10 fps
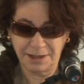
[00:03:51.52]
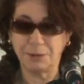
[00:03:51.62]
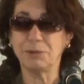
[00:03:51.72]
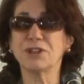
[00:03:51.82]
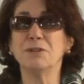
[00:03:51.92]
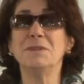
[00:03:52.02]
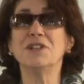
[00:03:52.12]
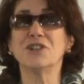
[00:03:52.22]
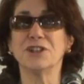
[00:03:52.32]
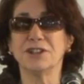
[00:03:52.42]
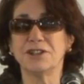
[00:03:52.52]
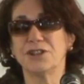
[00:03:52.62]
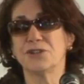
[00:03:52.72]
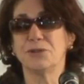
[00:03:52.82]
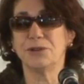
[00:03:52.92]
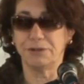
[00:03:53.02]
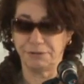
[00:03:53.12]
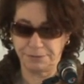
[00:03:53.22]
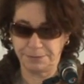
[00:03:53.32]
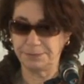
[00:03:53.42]
It was commissioned to sort
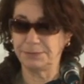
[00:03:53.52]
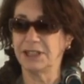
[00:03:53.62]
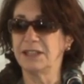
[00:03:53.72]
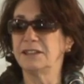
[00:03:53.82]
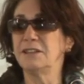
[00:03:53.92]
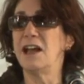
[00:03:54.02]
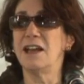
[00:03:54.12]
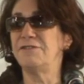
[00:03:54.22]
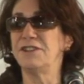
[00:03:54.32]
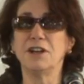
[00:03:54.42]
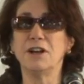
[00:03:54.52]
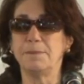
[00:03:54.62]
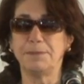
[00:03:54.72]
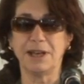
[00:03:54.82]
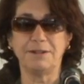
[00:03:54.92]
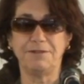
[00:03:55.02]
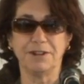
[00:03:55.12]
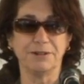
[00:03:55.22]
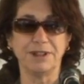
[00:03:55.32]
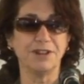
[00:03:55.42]
of liven up that
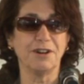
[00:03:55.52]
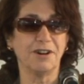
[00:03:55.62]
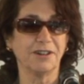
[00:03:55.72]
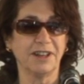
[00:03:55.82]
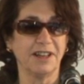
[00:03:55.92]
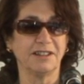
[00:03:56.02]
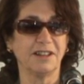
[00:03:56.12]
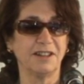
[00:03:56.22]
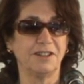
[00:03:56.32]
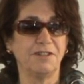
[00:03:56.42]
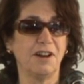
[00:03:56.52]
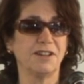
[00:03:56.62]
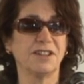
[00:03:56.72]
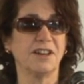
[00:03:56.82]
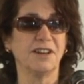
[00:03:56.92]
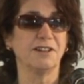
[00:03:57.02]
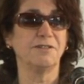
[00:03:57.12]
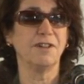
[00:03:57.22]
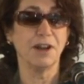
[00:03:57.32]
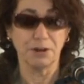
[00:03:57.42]
very dark and kind of hostile
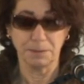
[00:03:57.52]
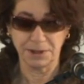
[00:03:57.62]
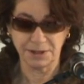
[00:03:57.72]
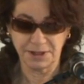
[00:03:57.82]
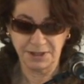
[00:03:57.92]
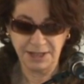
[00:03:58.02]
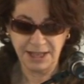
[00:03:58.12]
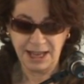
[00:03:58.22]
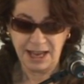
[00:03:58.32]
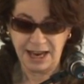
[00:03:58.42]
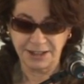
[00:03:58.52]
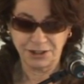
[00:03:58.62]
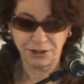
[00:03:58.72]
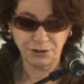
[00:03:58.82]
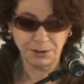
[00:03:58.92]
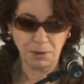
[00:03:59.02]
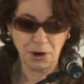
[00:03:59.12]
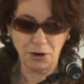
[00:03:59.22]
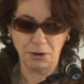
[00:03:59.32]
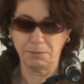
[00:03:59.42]
environment. And Sue's
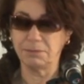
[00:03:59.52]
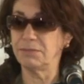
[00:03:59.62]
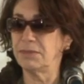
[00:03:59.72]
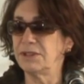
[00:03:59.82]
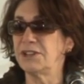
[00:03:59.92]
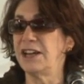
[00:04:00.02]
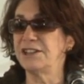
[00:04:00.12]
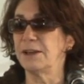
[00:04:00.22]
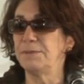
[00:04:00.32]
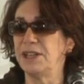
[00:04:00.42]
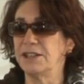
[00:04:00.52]
poem takes up